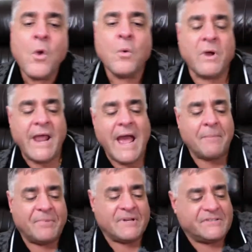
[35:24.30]
what
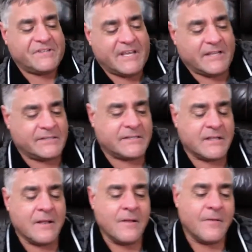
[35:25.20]
happens
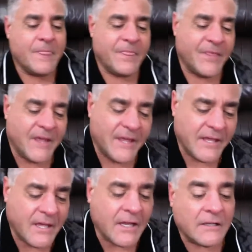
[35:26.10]
is
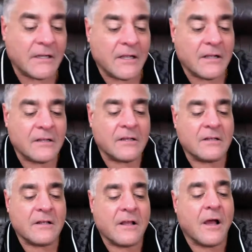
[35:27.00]
the
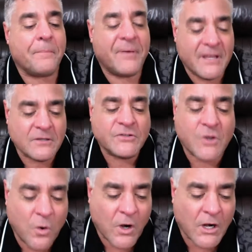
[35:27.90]
appeals
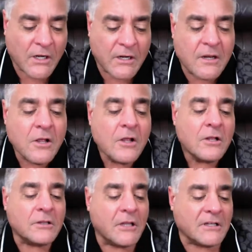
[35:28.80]
court
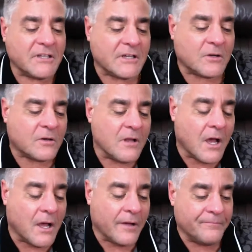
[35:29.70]
looked at
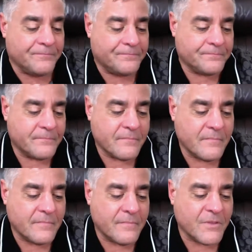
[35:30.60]
um,
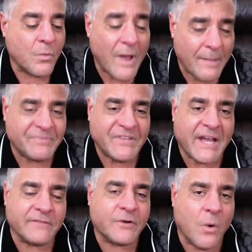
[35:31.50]
the
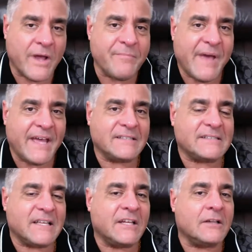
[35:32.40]
website of
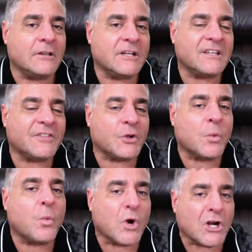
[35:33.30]
Coinbase and looked at
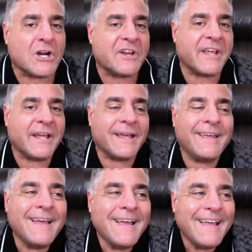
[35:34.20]
their wording
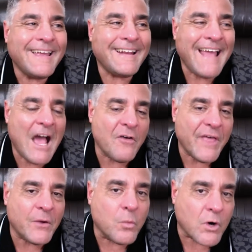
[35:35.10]
and how
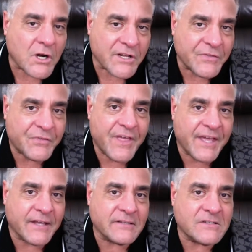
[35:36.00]
they worded
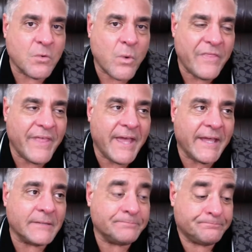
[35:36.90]
things when
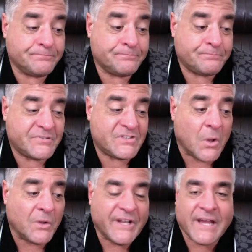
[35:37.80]
they
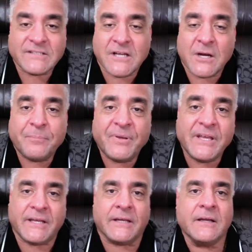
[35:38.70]
sold
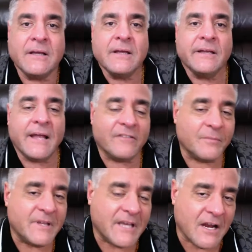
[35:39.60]
XRP. You have
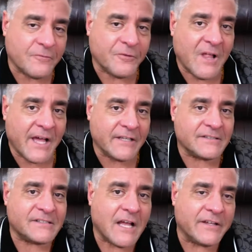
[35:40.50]
to be careful how you
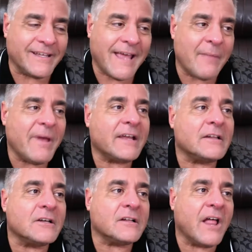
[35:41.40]
sell. You can't make it
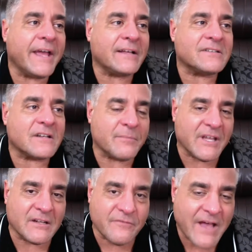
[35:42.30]
look like it's going to
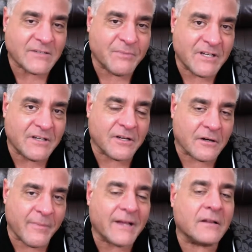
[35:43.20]
be an investment. And
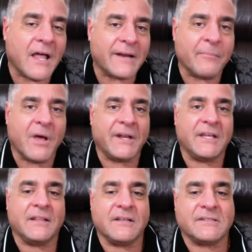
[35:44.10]
you're going to make a lot of
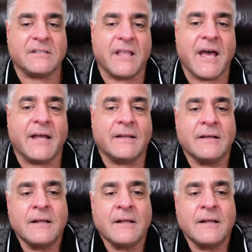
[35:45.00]
money and this and that.